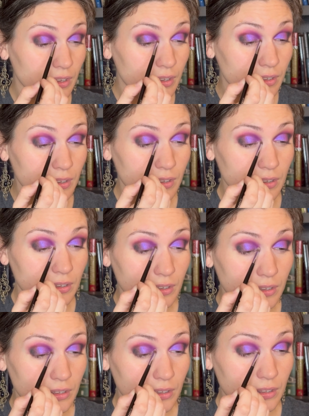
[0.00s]

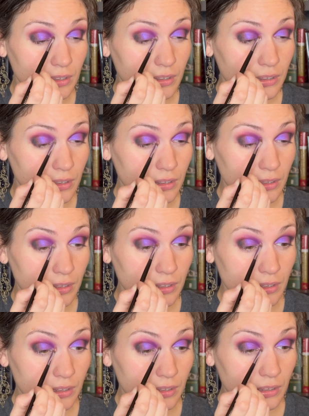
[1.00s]

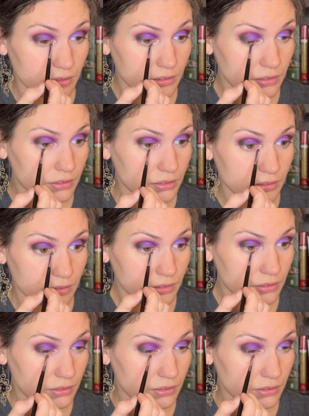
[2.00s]
(silence)